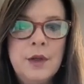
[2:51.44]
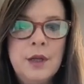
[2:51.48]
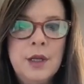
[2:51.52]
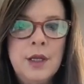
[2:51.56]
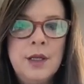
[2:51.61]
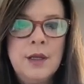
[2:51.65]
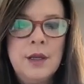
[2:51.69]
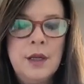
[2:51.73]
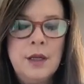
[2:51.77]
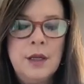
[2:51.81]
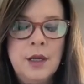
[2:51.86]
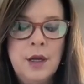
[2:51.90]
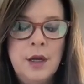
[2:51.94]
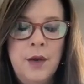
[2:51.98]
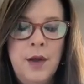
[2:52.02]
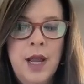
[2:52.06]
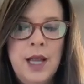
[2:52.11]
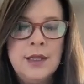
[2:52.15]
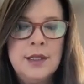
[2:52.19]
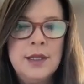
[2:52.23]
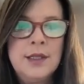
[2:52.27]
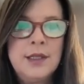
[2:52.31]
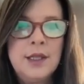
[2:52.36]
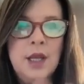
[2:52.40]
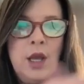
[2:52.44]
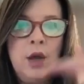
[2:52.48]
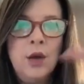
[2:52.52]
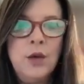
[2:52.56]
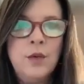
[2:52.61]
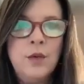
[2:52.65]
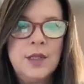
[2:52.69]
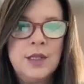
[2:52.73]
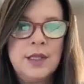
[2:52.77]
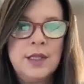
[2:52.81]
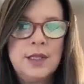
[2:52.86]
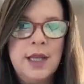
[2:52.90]
has its
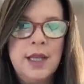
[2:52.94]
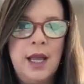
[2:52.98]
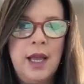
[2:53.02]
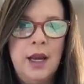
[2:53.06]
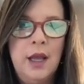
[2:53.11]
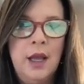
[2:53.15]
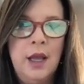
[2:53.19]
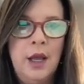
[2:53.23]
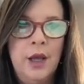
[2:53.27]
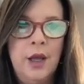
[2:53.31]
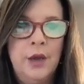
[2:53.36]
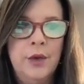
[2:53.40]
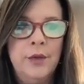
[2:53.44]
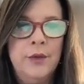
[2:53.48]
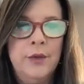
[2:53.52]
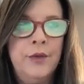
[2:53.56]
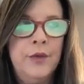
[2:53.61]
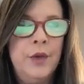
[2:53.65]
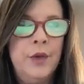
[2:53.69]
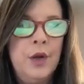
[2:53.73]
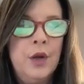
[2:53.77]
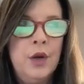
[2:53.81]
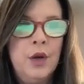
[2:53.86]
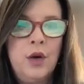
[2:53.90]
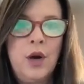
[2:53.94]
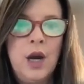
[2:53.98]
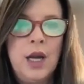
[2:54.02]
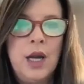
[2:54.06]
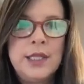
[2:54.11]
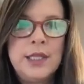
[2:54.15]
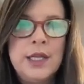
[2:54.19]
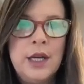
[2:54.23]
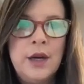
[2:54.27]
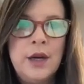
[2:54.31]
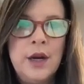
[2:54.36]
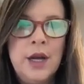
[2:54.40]
own set of
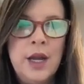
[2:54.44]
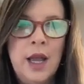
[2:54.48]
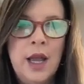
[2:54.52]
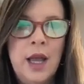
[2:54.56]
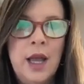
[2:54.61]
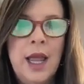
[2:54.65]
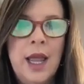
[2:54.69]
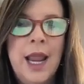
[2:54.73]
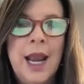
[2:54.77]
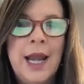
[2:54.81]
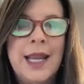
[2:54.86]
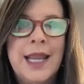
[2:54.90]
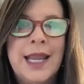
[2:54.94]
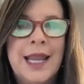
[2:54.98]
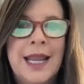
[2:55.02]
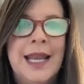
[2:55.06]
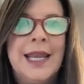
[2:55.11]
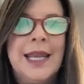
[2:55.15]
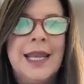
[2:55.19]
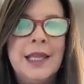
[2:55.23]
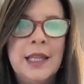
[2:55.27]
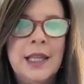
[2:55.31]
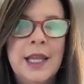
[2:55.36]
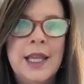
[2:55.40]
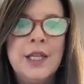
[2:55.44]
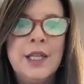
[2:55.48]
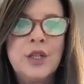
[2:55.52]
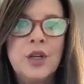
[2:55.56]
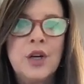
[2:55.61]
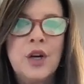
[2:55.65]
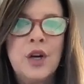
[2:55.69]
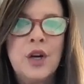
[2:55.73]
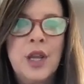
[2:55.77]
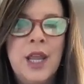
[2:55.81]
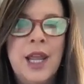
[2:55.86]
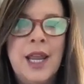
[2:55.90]
criteria, and any
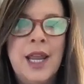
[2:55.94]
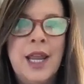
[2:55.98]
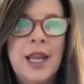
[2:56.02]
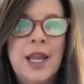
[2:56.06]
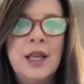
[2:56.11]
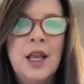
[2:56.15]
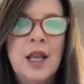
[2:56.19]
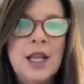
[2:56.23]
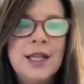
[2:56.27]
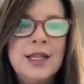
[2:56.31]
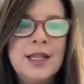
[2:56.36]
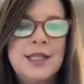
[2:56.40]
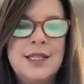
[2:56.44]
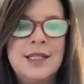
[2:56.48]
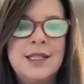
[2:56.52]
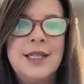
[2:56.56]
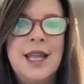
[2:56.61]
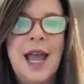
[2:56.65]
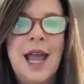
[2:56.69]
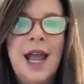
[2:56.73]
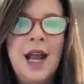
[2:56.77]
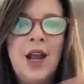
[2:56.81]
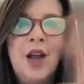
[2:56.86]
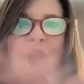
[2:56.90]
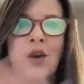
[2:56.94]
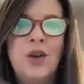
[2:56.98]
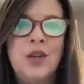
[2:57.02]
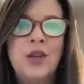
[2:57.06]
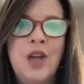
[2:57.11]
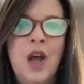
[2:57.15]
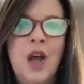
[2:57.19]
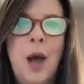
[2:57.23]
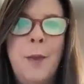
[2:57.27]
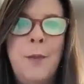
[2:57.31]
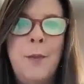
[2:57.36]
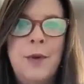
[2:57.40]
lender can stack on
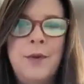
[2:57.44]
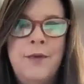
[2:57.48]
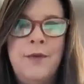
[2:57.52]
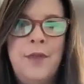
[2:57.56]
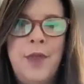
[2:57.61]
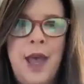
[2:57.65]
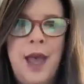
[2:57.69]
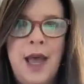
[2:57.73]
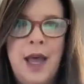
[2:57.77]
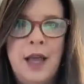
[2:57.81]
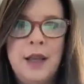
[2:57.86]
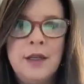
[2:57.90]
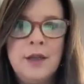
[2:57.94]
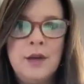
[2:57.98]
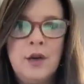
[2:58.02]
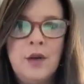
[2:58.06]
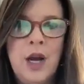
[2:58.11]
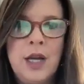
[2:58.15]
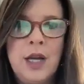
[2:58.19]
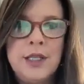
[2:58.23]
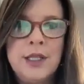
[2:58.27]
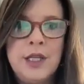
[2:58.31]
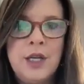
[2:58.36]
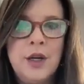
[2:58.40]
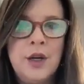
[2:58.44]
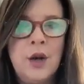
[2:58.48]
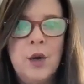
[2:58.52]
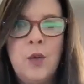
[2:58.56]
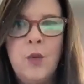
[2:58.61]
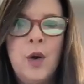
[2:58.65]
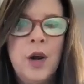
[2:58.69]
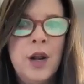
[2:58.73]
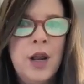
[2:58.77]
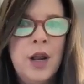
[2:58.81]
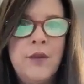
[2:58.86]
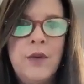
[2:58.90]
top of that criteria
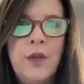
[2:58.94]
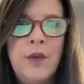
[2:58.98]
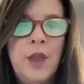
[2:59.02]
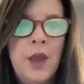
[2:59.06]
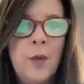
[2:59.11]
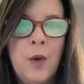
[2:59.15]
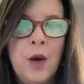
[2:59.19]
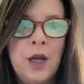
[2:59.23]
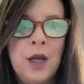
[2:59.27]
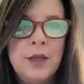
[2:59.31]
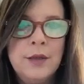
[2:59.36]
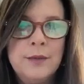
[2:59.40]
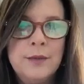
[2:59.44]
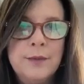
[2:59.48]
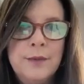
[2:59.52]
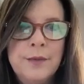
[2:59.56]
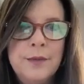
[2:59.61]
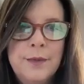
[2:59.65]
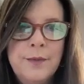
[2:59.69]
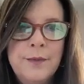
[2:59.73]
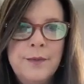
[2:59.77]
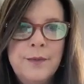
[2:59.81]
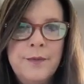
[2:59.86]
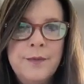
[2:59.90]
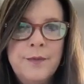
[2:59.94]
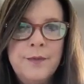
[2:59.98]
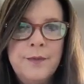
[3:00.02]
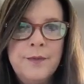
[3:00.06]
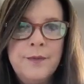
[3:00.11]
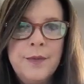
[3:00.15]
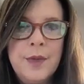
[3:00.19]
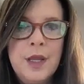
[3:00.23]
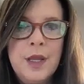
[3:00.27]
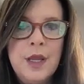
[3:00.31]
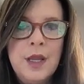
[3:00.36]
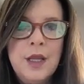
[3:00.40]
whatever they want.
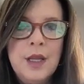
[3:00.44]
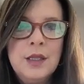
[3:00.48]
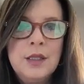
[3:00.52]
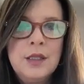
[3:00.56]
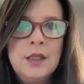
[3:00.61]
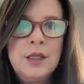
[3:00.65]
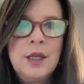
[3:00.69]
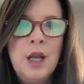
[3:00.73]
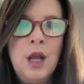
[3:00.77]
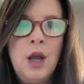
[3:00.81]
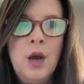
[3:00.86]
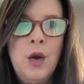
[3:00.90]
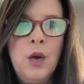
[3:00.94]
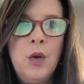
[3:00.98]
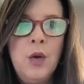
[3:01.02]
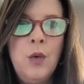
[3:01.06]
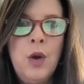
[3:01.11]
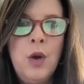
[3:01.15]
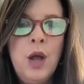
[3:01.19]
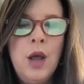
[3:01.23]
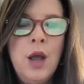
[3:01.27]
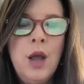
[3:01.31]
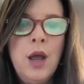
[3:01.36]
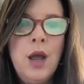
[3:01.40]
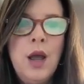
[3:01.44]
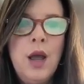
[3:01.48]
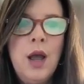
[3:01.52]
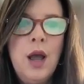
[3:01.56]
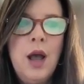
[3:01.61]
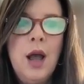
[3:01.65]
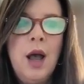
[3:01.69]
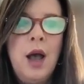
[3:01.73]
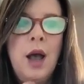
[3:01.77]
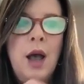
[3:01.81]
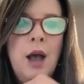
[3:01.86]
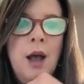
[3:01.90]
So,
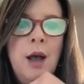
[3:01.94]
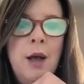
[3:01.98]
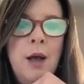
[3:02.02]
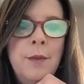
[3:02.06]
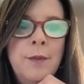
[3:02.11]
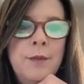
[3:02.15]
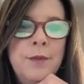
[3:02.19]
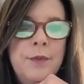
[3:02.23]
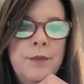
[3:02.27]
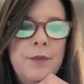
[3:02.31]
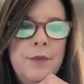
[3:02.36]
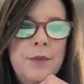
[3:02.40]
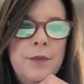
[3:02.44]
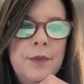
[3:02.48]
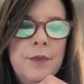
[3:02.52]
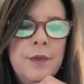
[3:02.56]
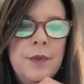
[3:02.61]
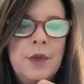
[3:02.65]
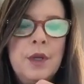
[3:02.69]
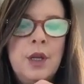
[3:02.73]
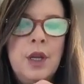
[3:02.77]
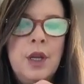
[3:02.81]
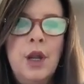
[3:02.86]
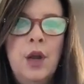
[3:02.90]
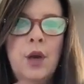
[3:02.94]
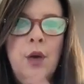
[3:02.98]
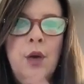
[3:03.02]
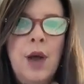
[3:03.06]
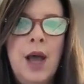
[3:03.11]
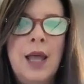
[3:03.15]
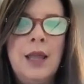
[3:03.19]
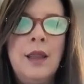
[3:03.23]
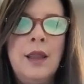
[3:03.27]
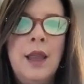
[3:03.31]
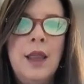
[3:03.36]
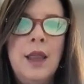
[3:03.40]

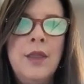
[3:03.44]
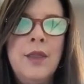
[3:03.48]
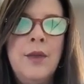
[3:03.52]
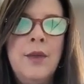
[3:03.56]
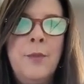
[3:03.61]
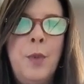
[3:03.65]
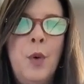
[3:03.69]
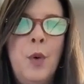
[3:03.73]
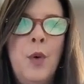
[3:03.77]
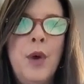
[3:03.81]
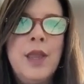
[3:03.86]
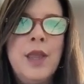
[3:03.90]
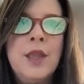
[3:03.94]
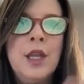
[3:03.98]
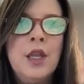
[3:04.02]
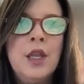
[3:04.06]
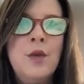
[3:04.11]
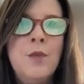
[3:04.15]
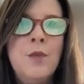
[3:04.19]
the point that